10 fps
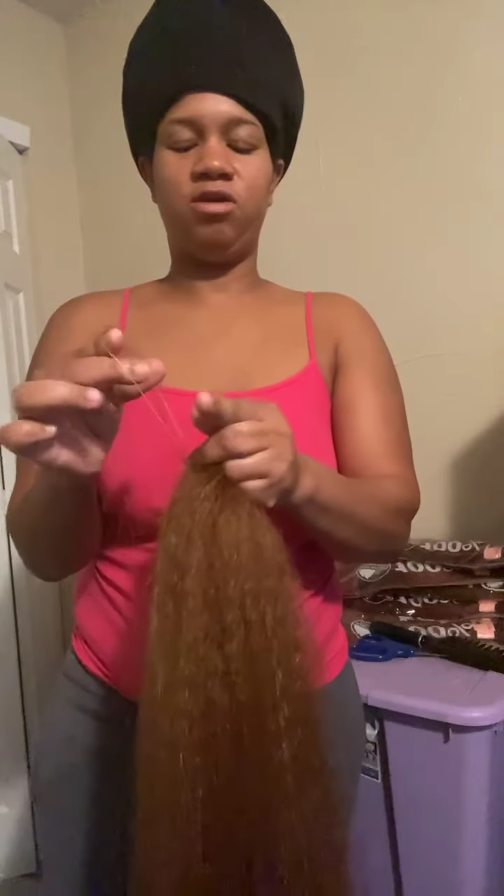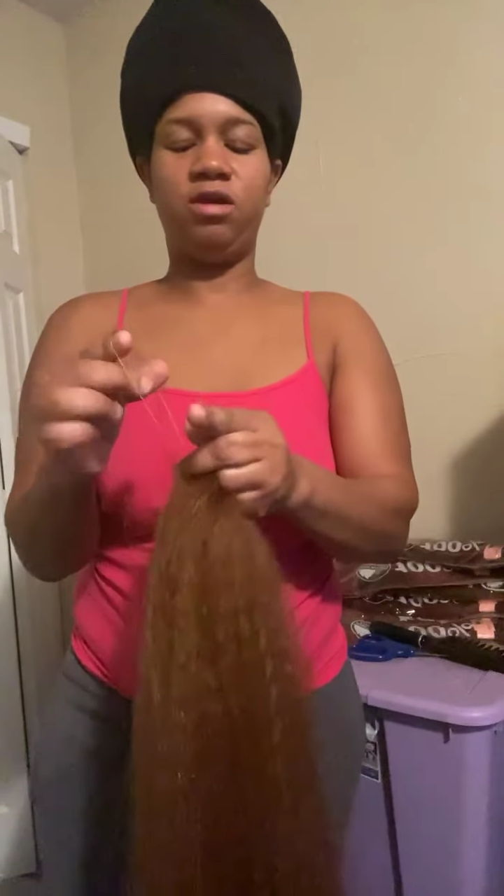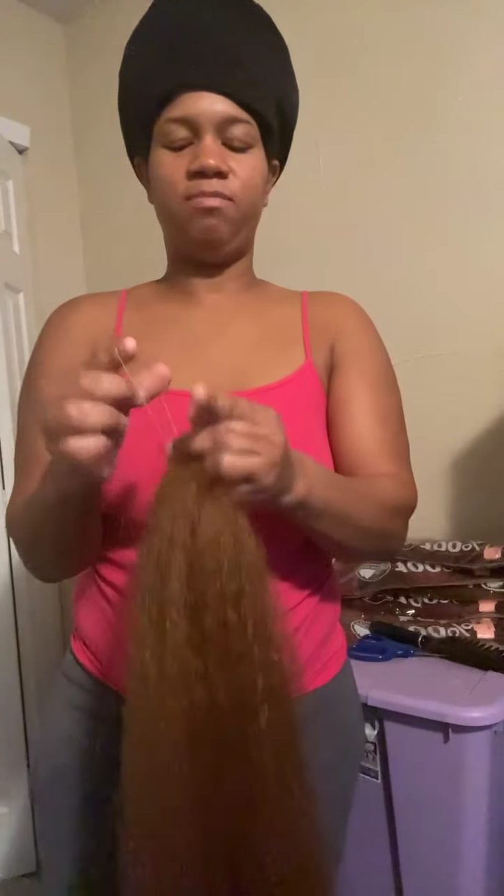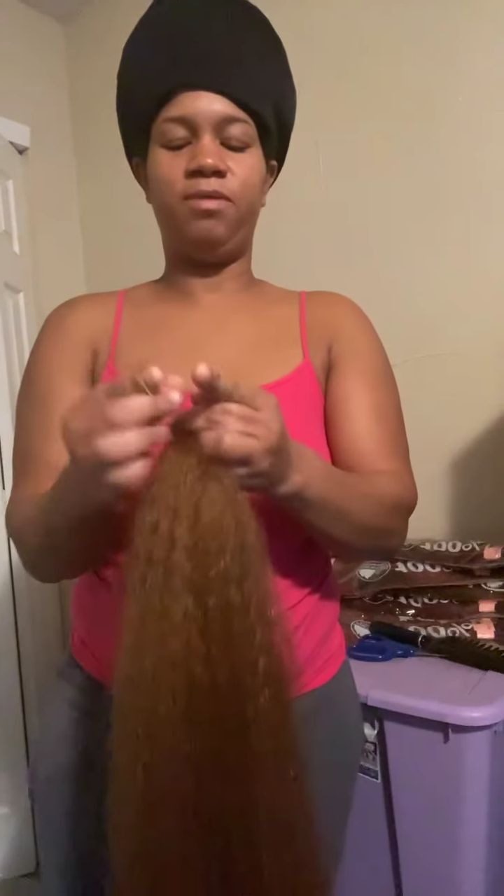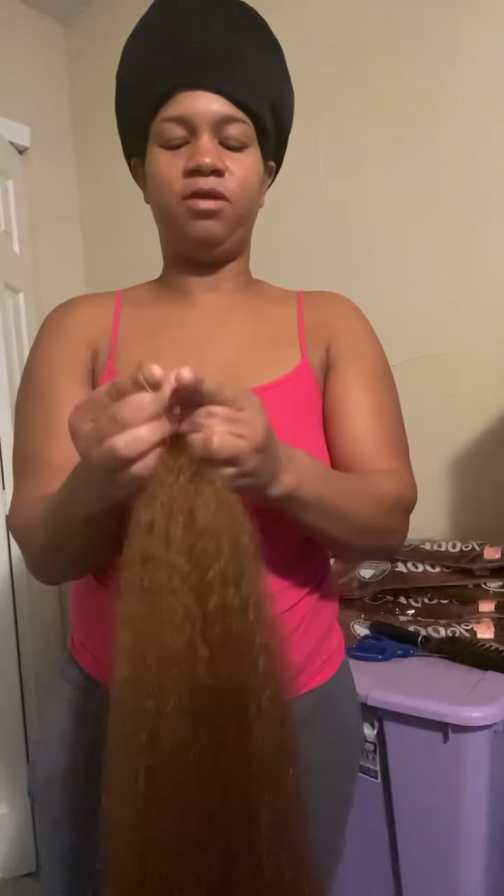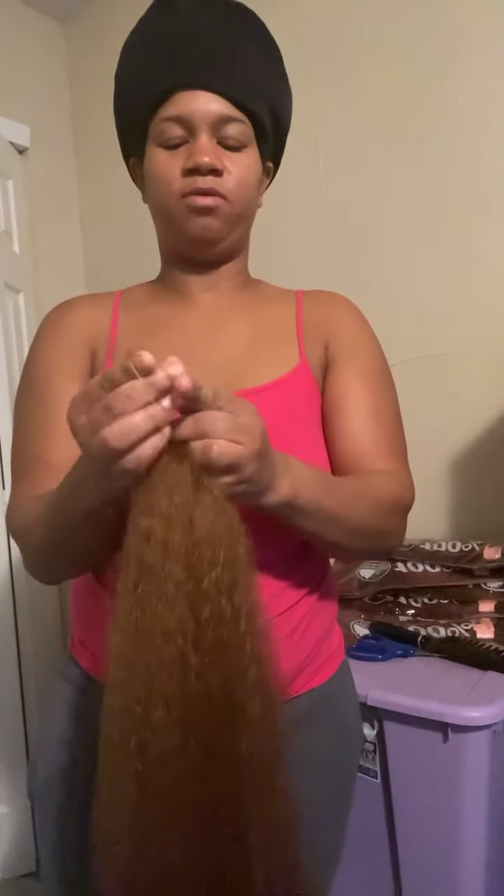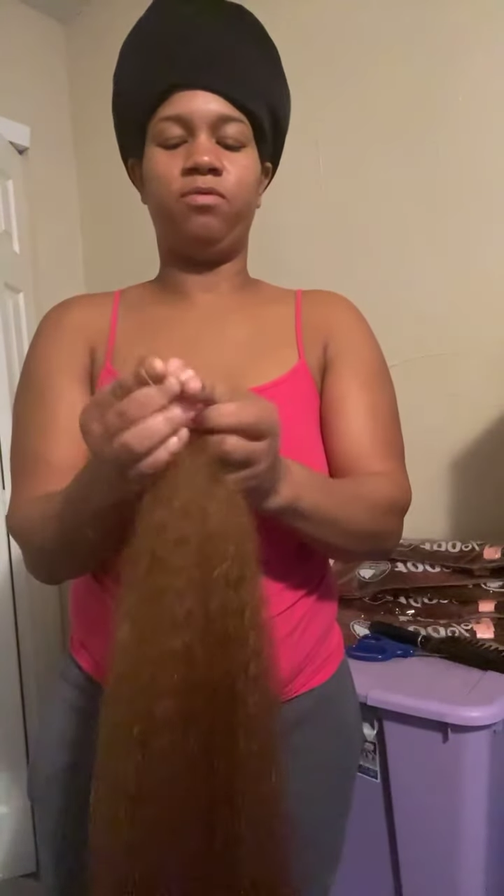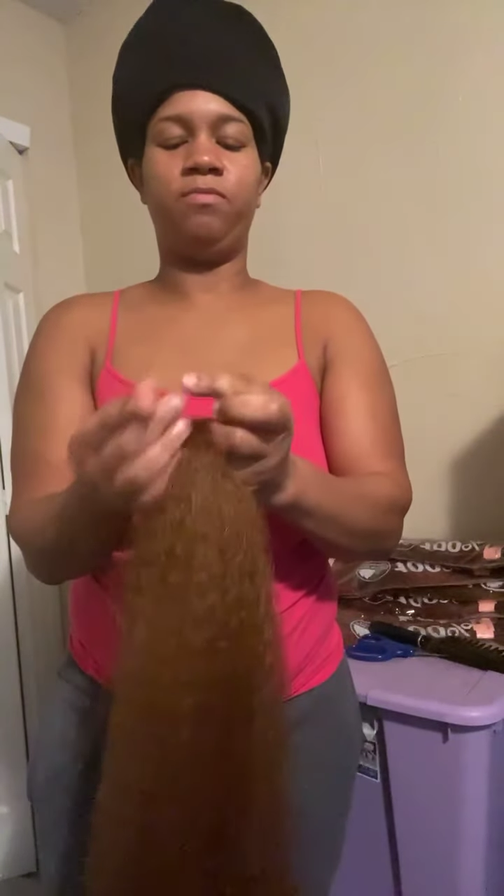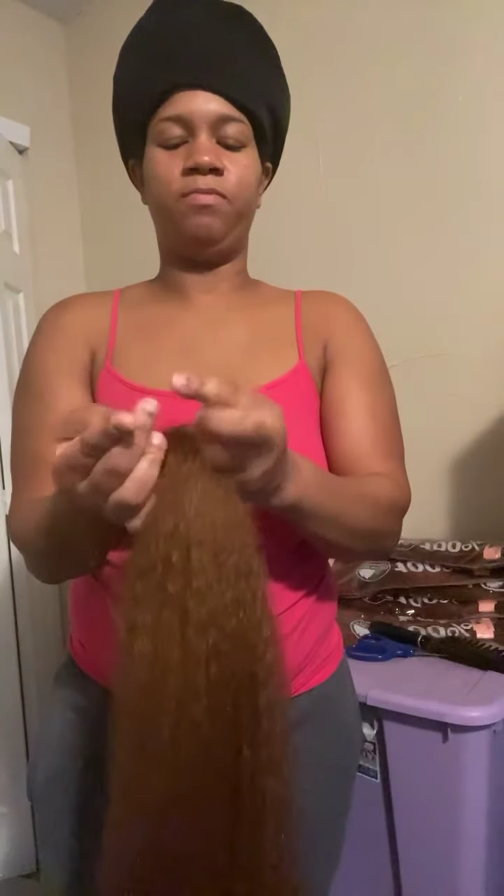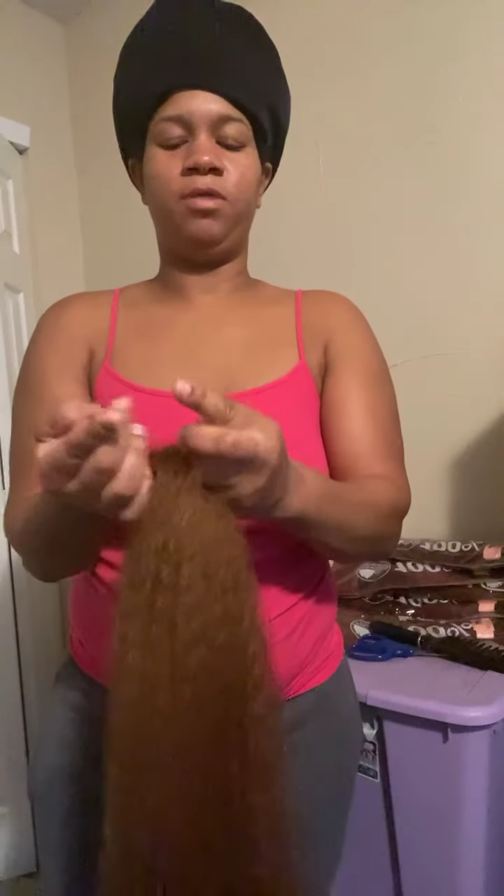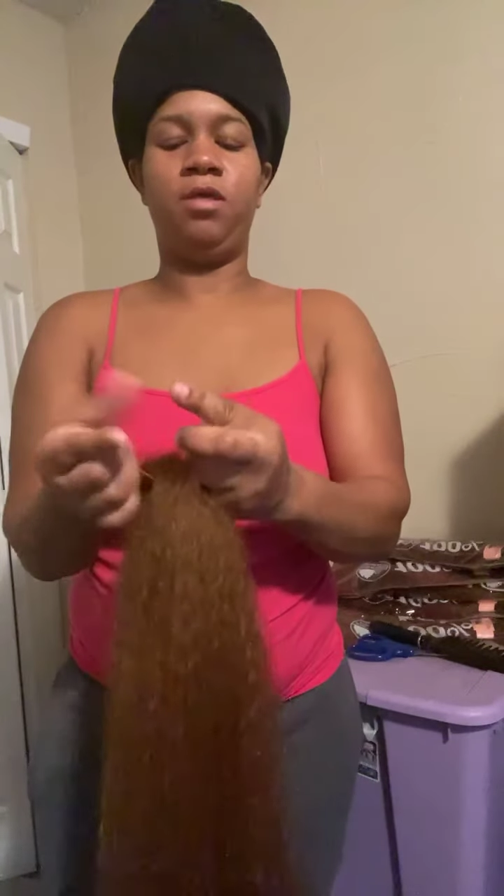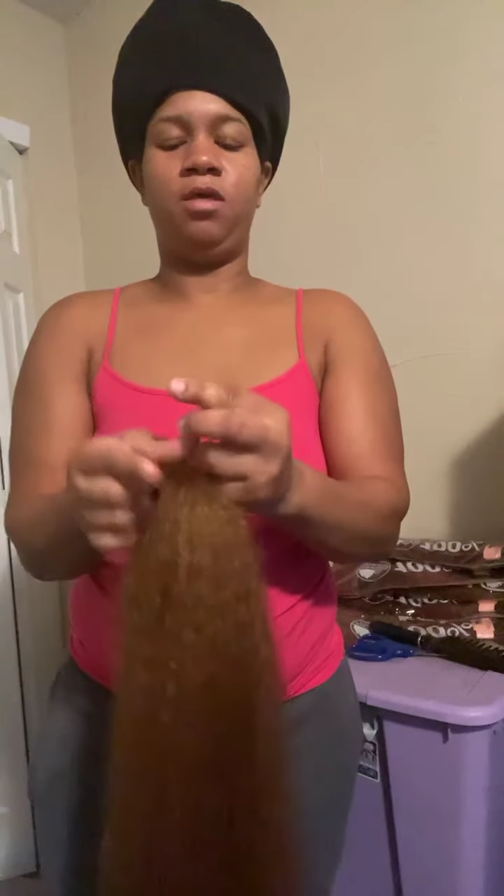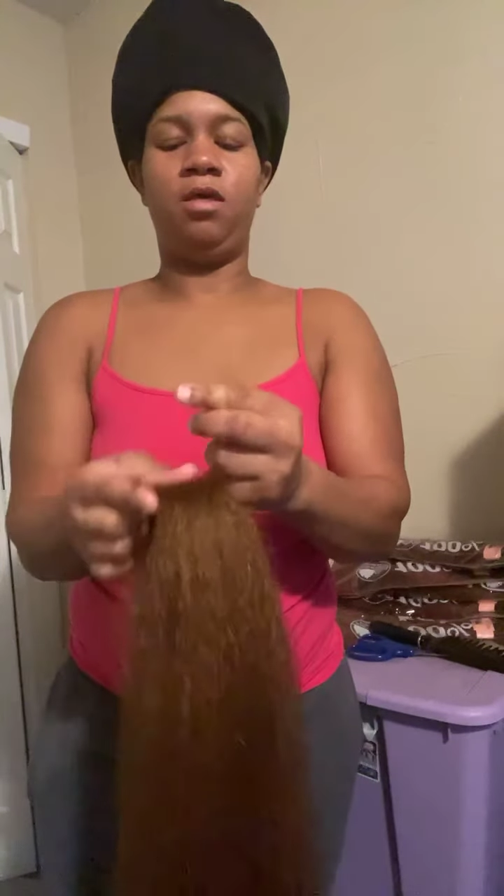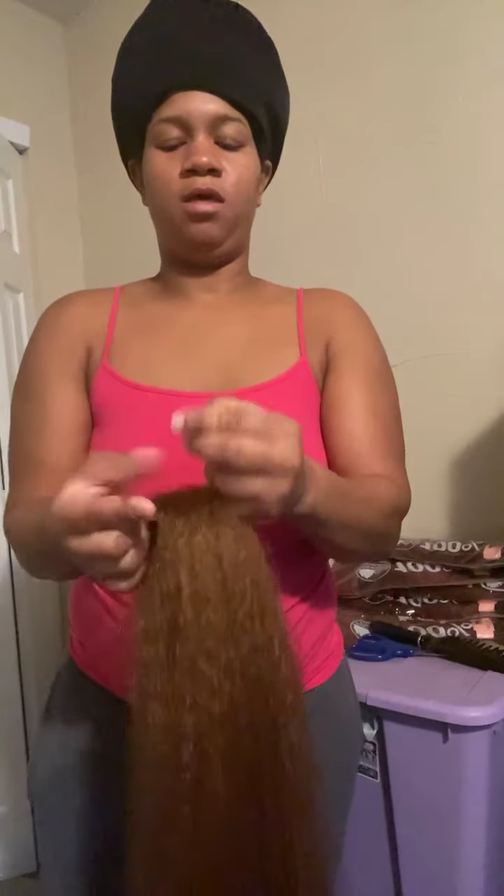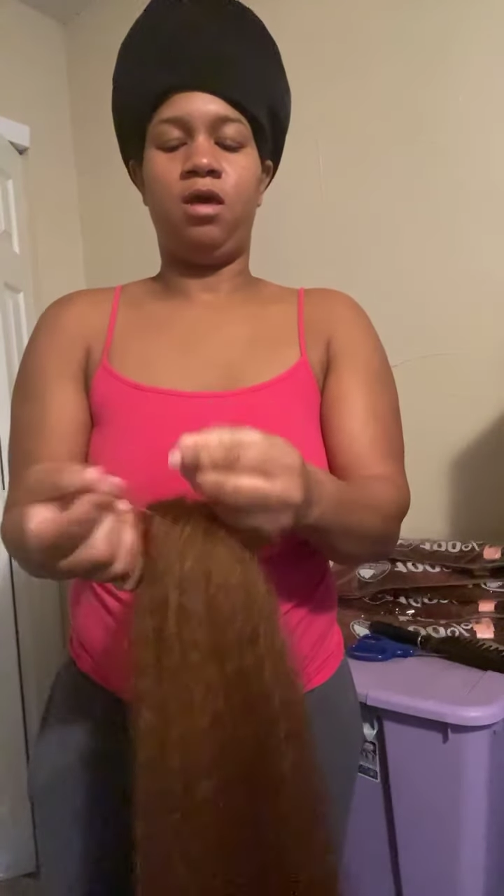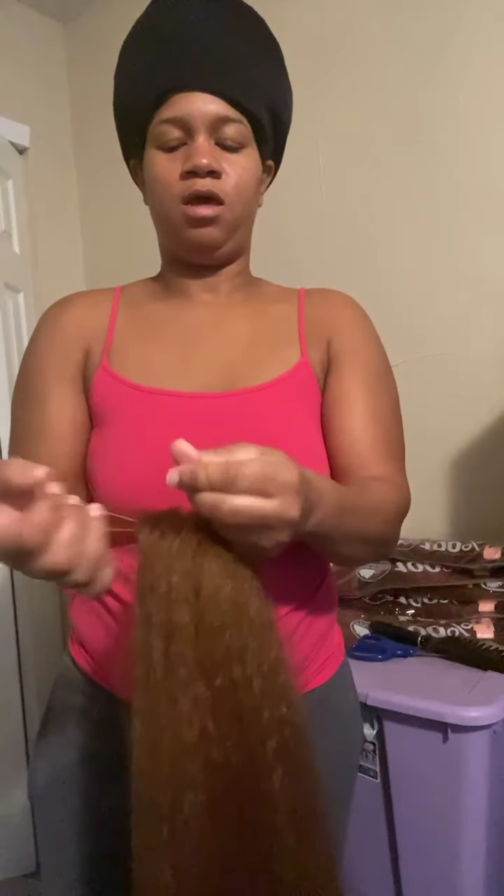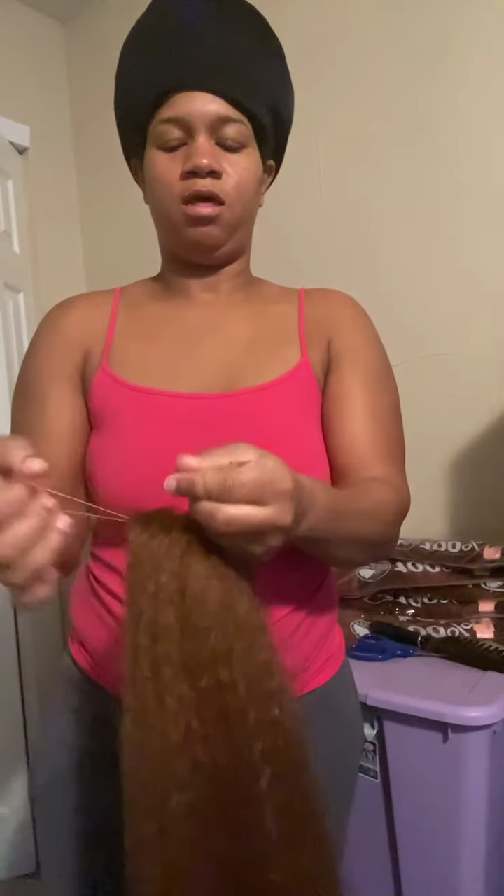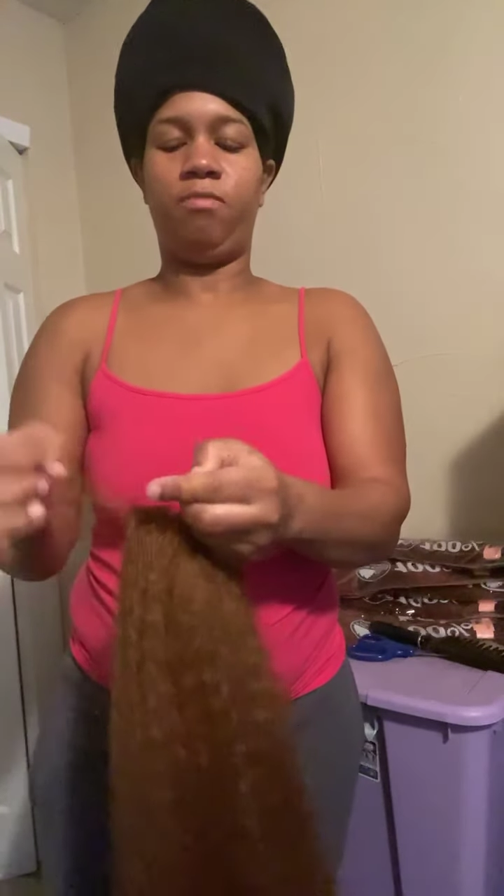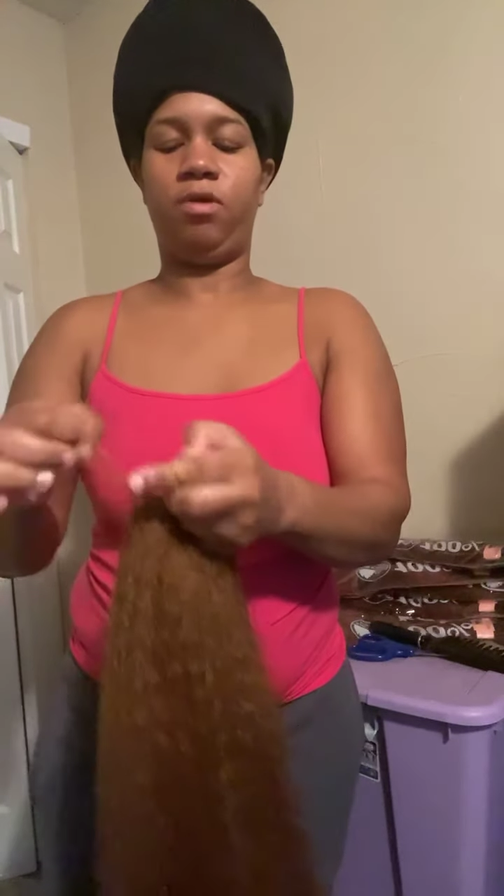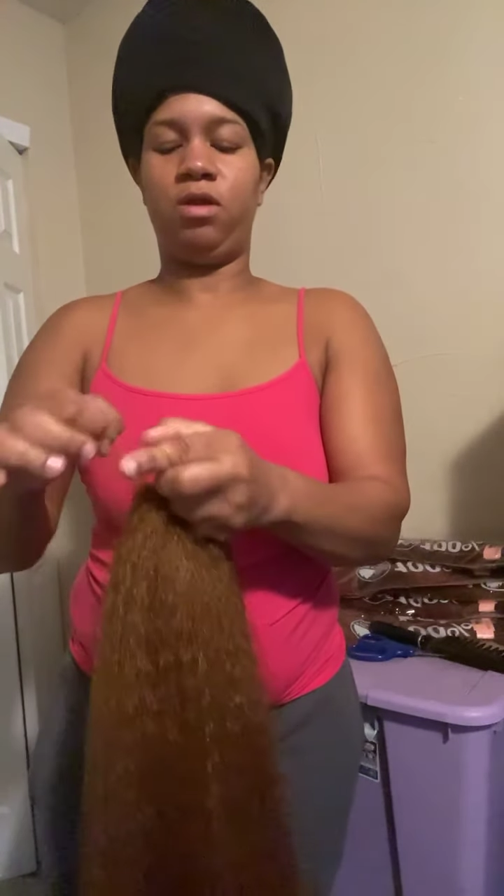the middle and I'm
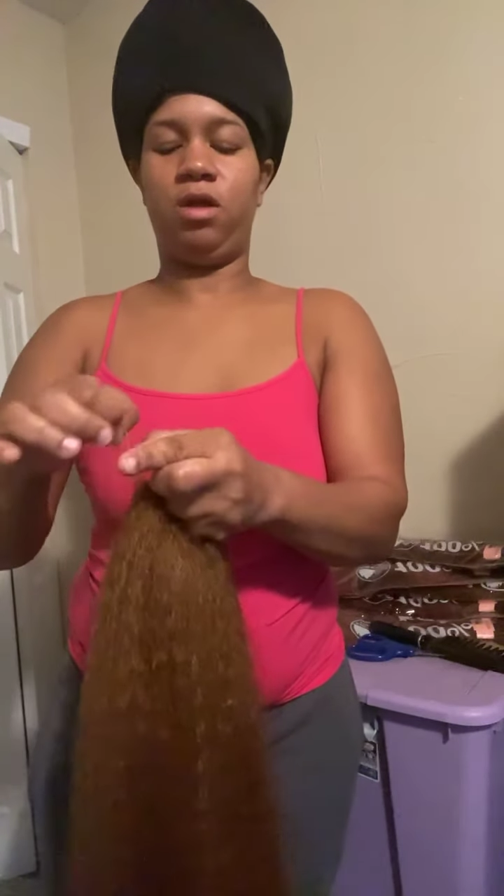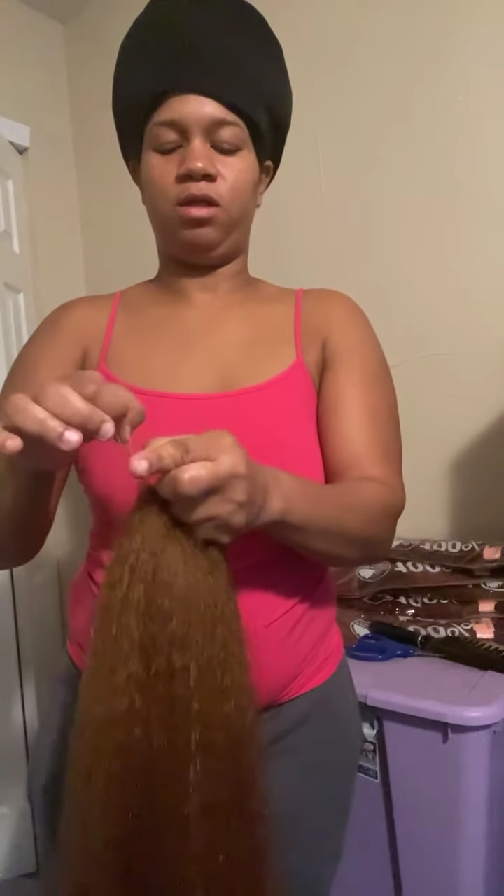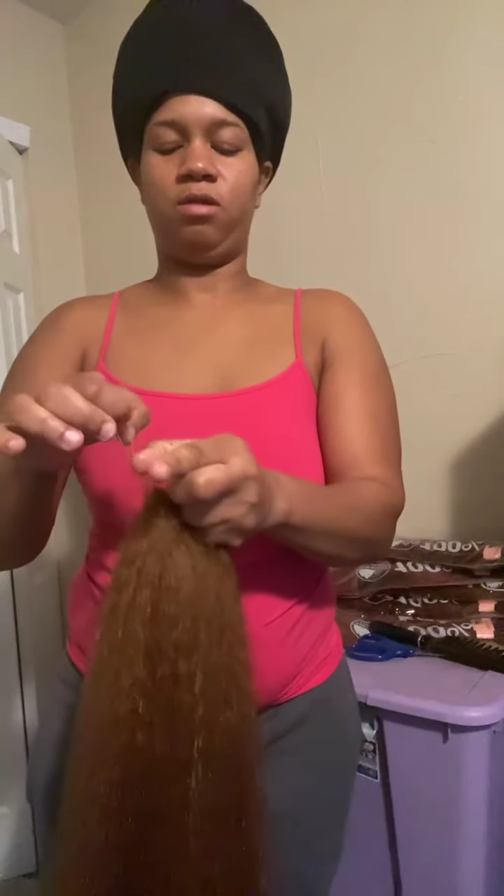going to